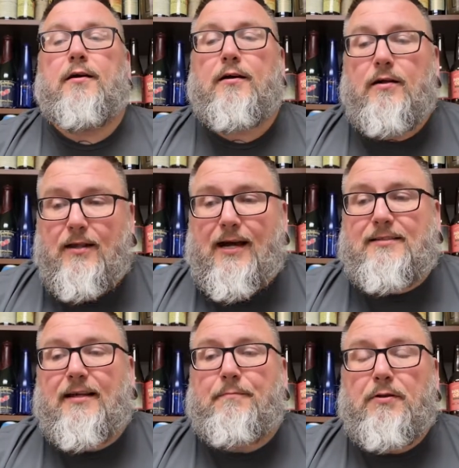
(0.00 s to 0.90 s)

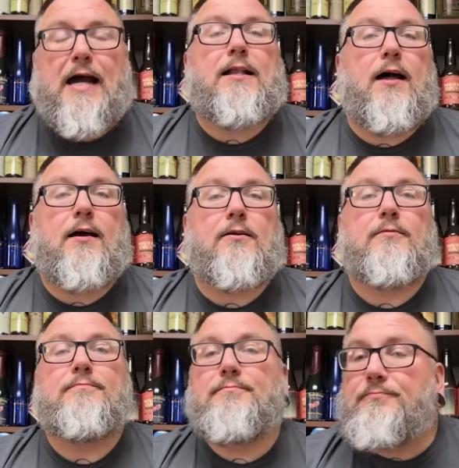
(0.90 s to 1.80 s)
classic black
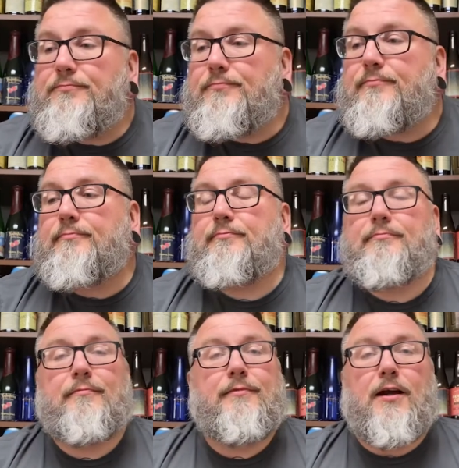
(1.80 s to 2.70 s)
lager.
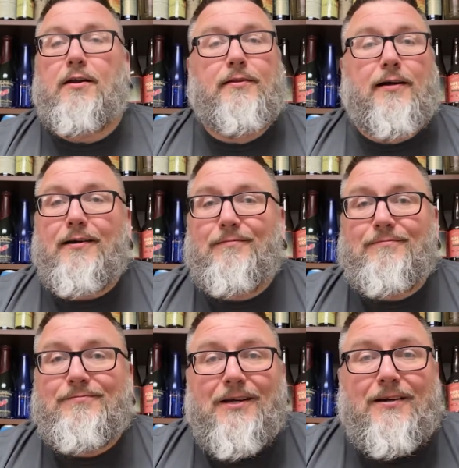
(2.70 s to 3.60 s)
Done and done.
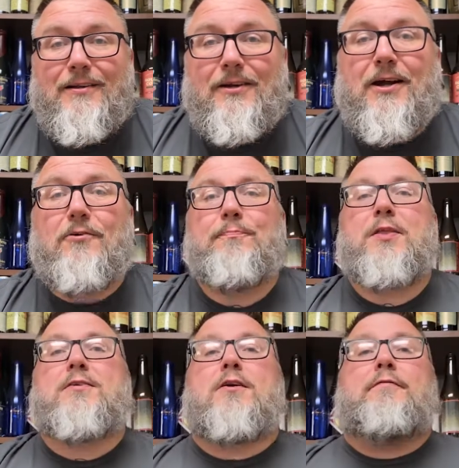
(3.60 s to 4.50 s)
There you go.
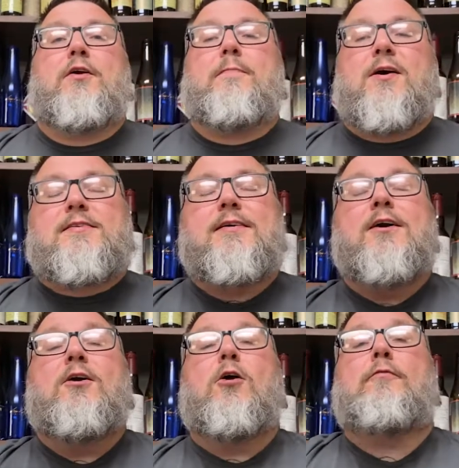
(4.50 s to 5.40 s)
Another review in the books.
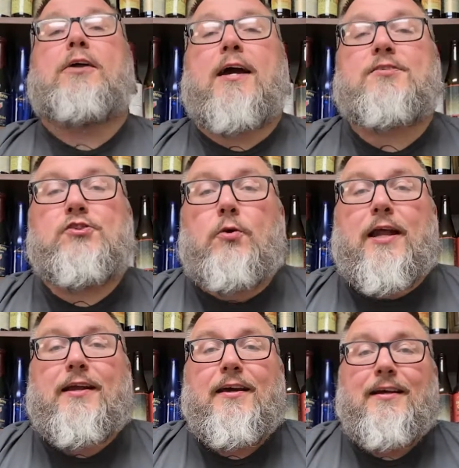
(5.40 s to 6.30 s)
Hopefully you guys enjoyed
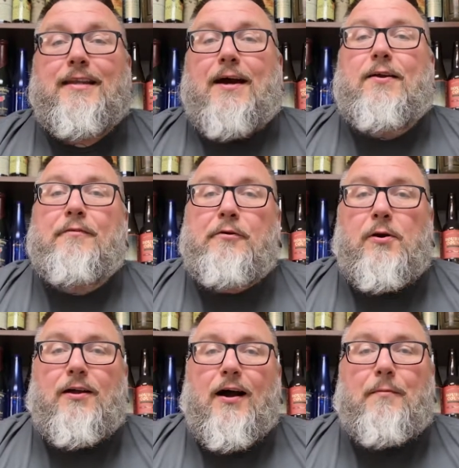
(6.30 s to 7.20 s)
it. Down there if you
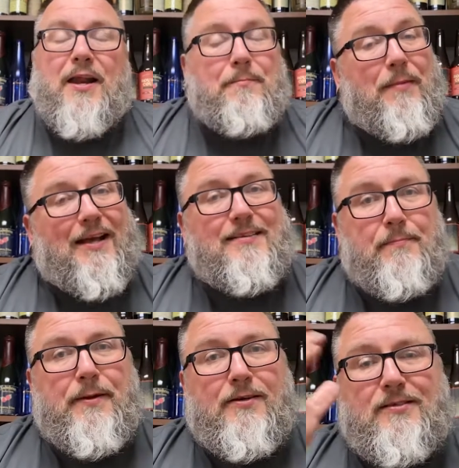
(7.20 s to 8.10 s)
want to talk about it.
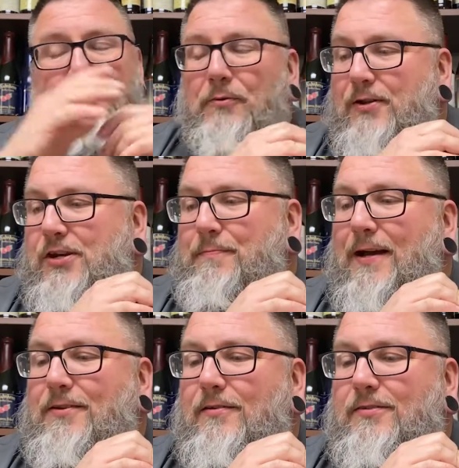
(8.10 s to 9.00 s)
Massive Beers if you want to check me
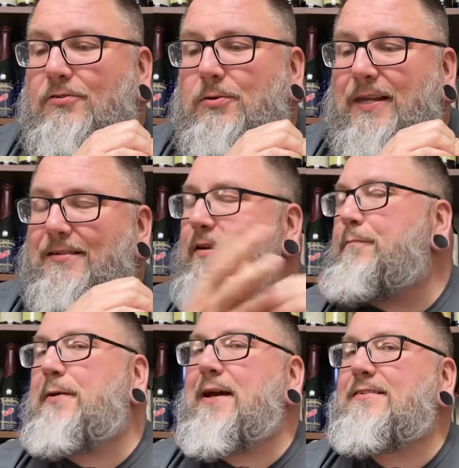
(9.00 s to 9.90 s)
out doing the social media stuff.
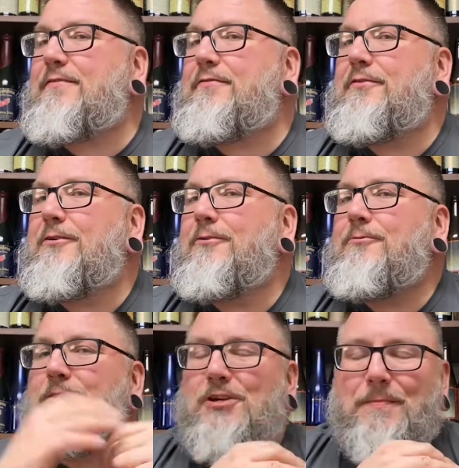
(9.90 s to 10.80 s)
Beer Massif
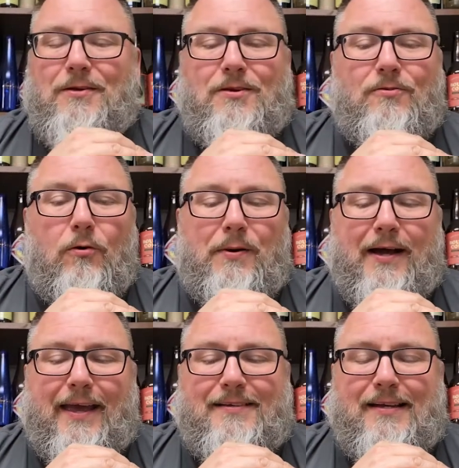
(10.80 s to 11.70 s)
want to check me out doing the whole
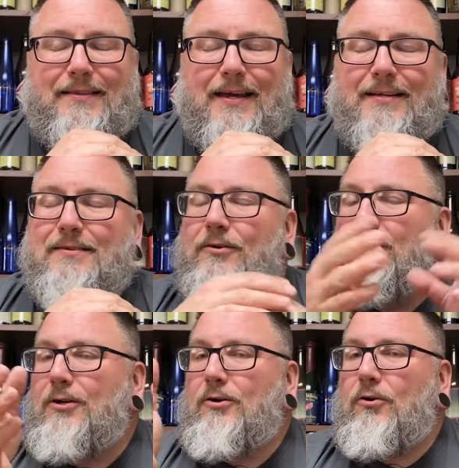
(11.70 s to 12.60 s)
podcasting thing. So
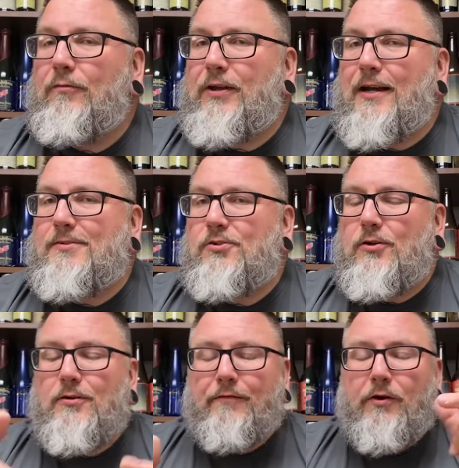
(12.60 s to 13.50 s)
hopefully you guys
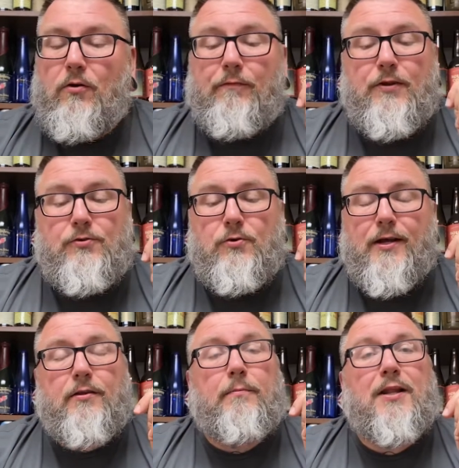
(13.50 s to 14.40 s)
enjoyed the review. Hopefully you're
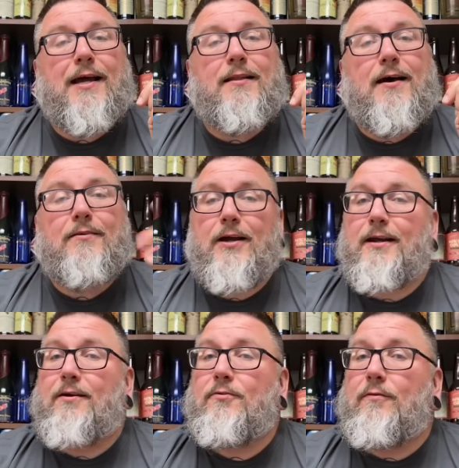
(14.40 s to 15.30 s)
enjoying a little black lager right
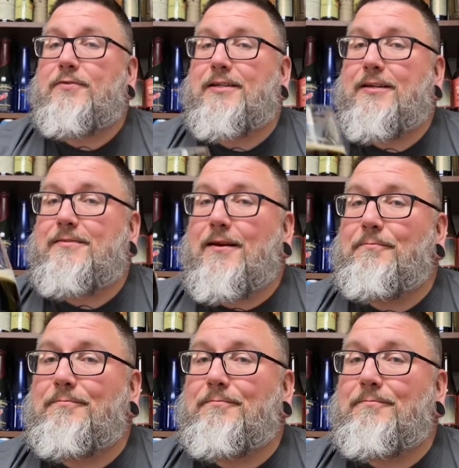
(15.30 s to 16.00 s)
now, and hope to see you next time.